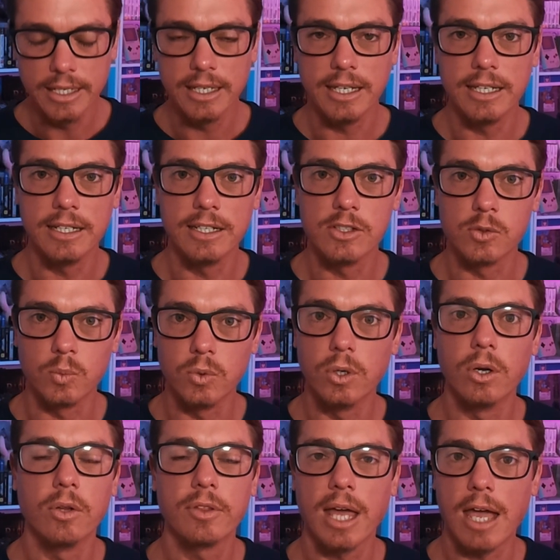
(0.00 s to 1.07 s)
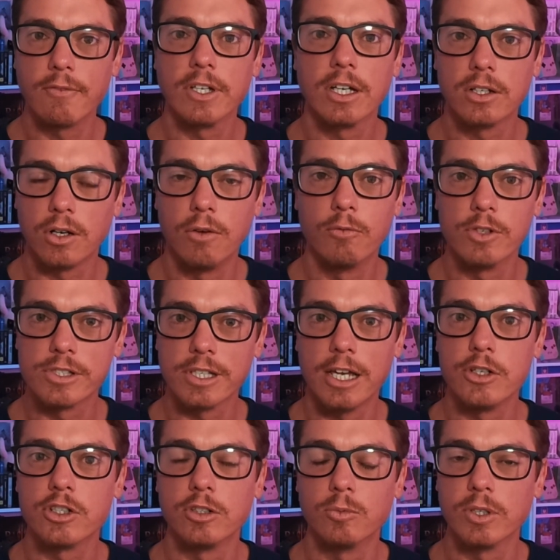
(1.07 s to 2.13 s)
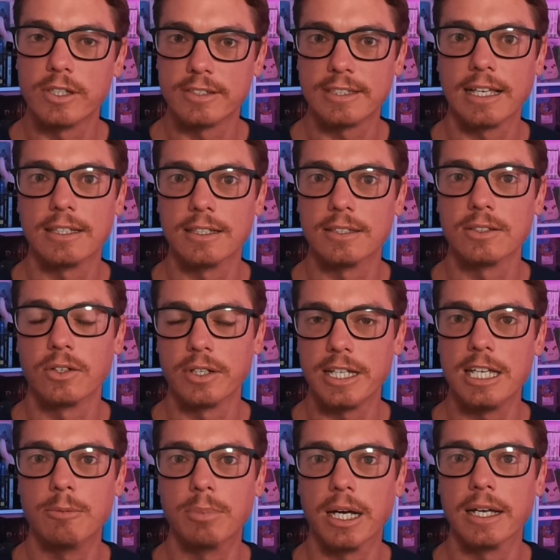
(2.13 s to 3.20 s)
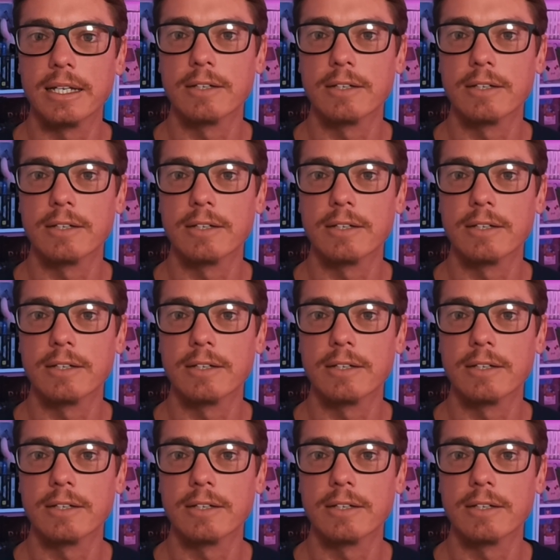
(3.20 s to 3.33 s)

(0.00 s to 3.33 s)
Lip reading: it is worth having a conversation with sellers on eBay.